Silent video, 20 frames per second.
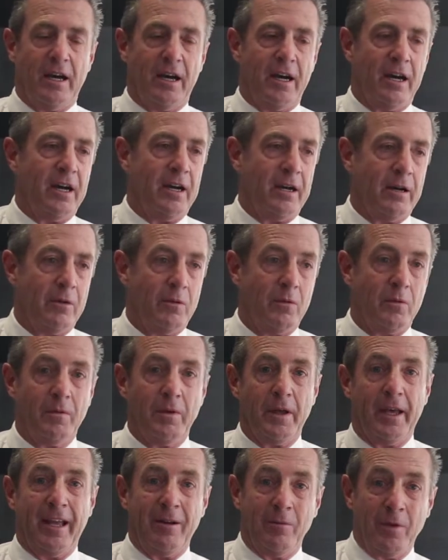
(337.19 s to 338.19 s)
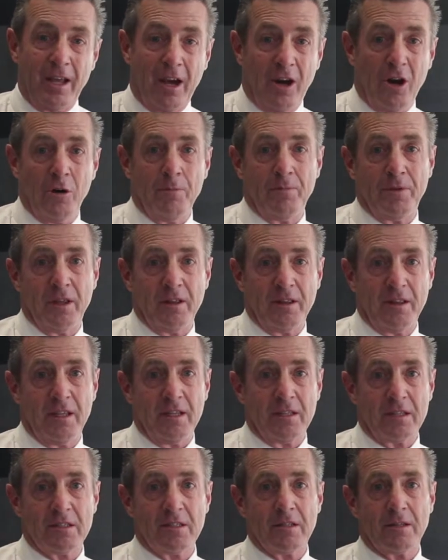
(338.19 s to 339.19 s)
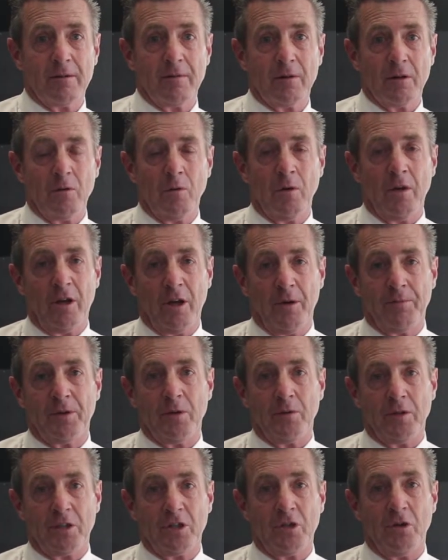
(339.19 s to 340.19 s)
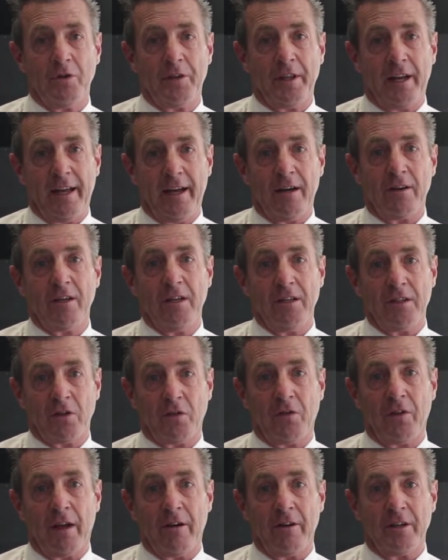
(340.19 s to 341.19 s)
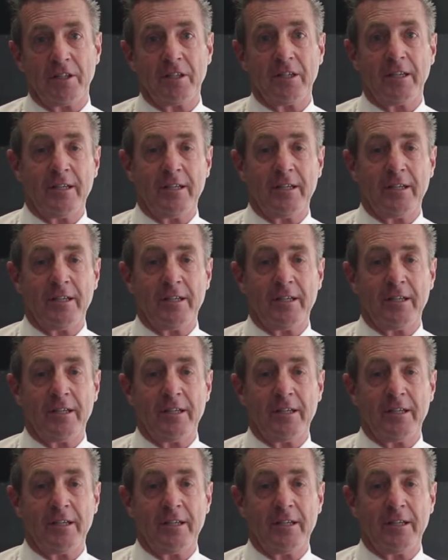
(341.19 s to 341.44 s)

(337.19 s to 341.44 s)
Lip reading: and we hope that this will help to ensure that our kids flourish,